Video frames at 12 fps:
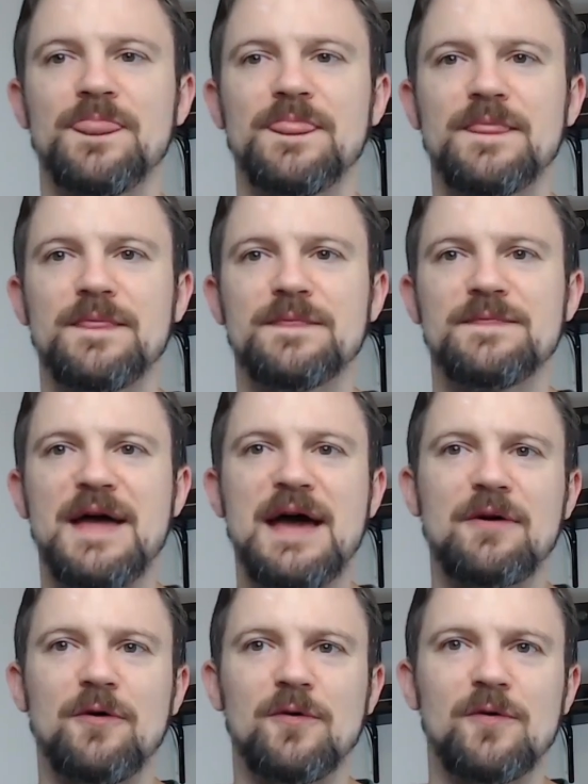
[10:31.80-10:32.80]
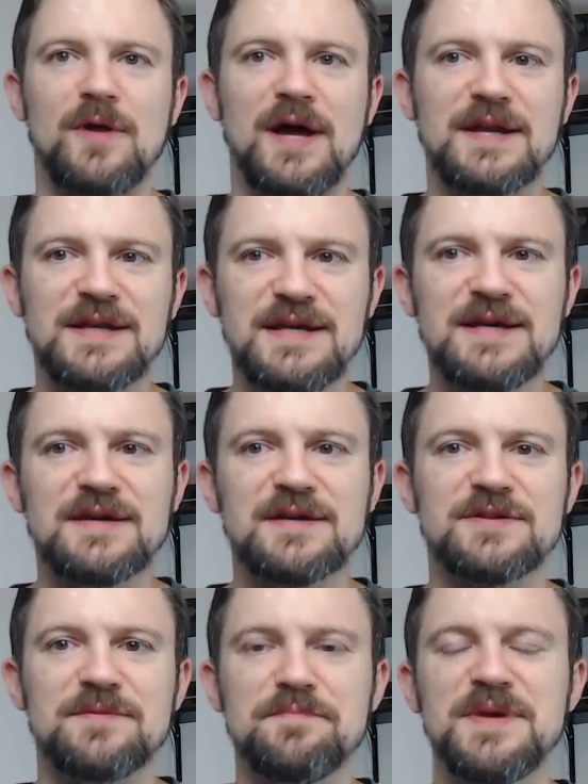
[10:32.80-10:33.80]
that whole idea
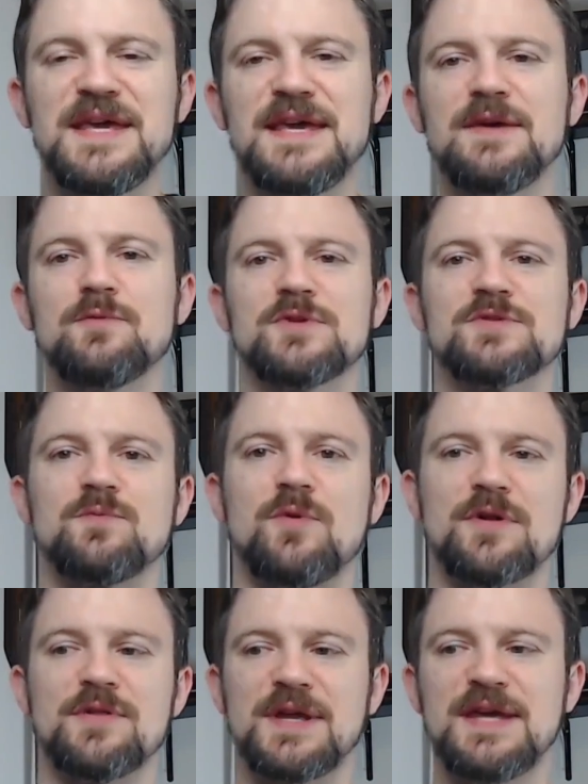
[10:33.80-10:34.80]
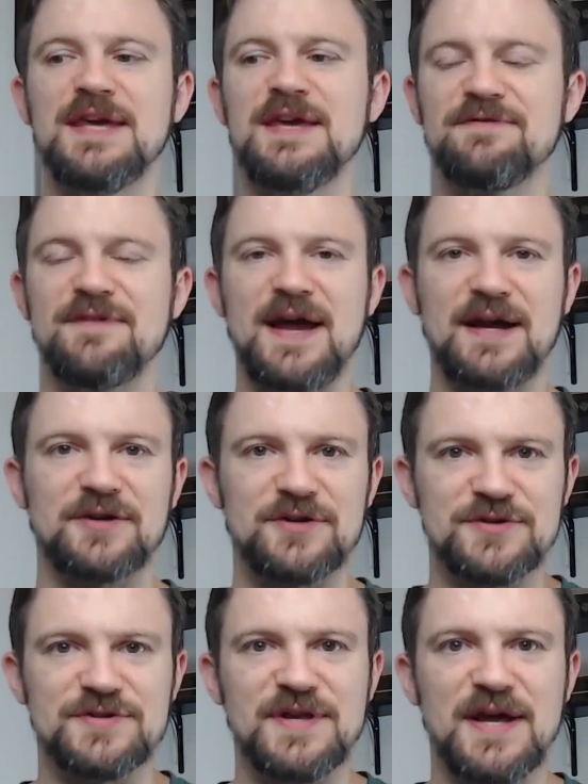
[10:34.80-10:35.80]
to me was one of the key
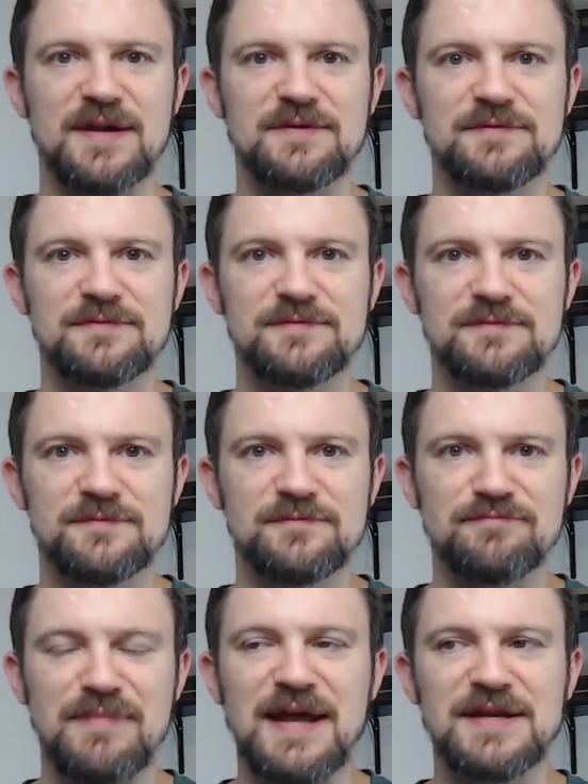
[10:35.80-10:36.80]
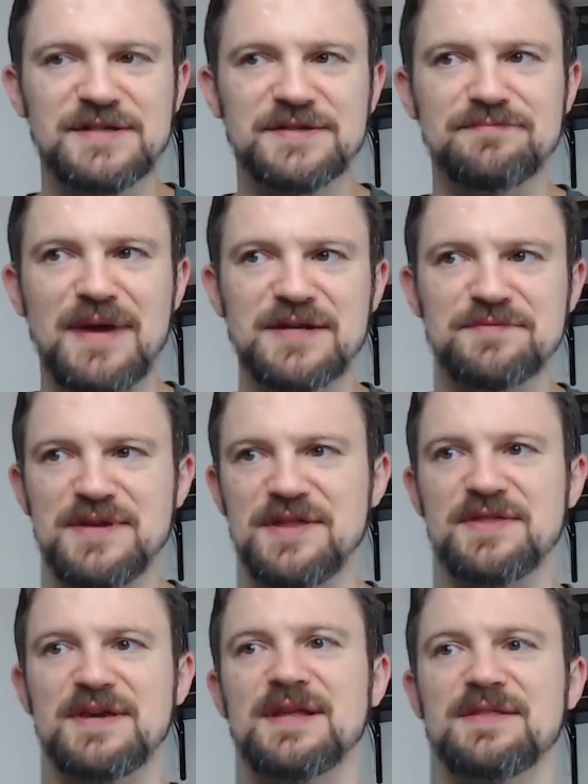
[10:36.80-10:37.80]
factors that makes me
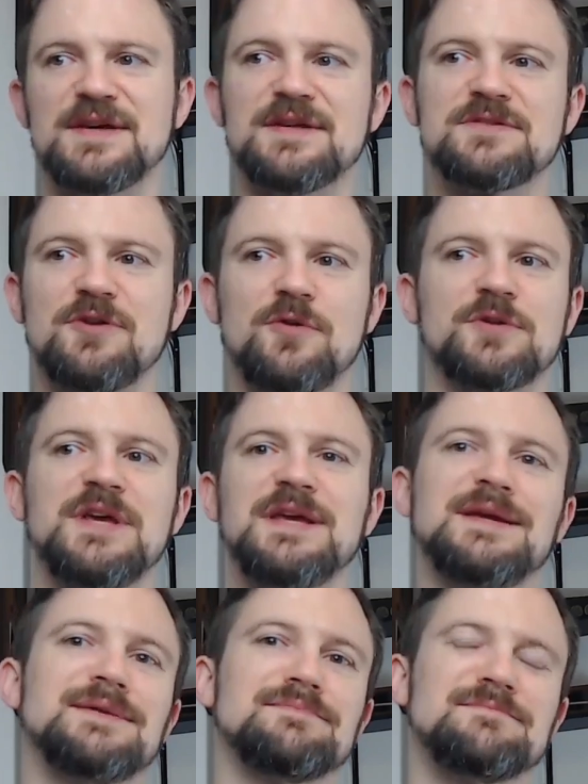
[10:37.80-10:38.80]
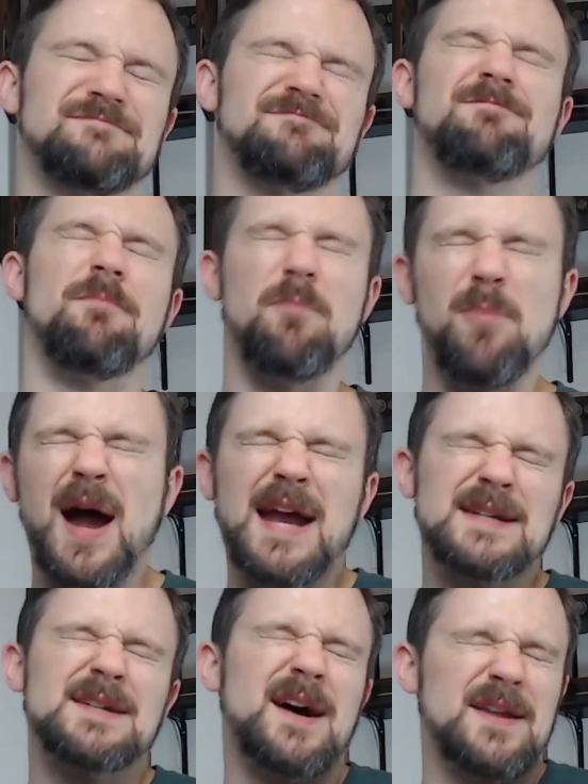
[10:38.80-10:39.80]
think that Tolkien might
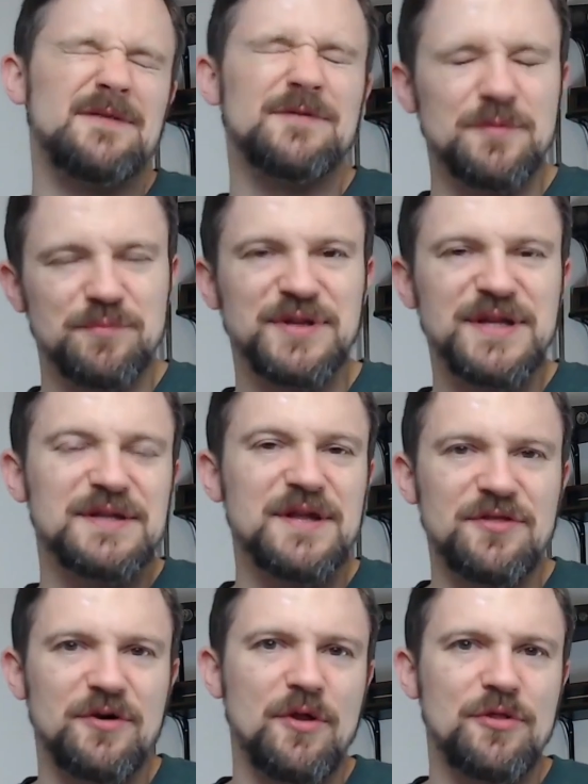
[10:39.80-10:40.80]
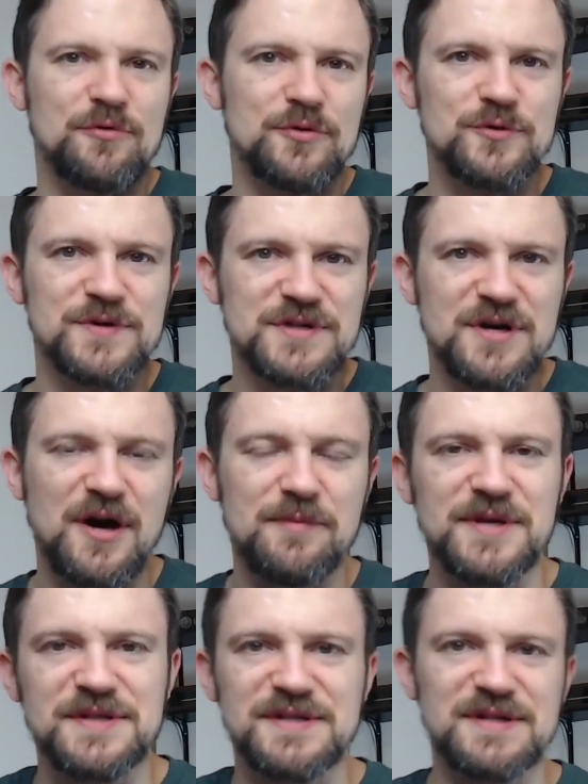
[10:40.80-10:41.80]
not have completely thought through his
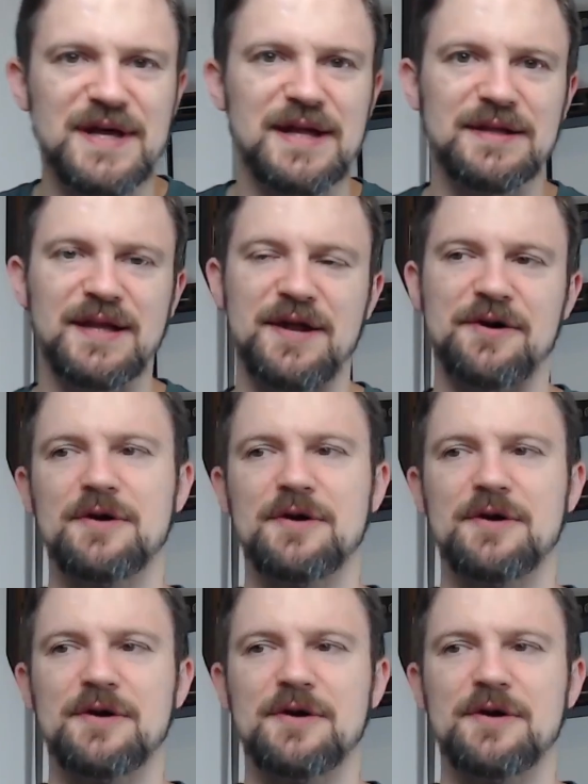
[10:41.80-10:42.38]
comments in that letter.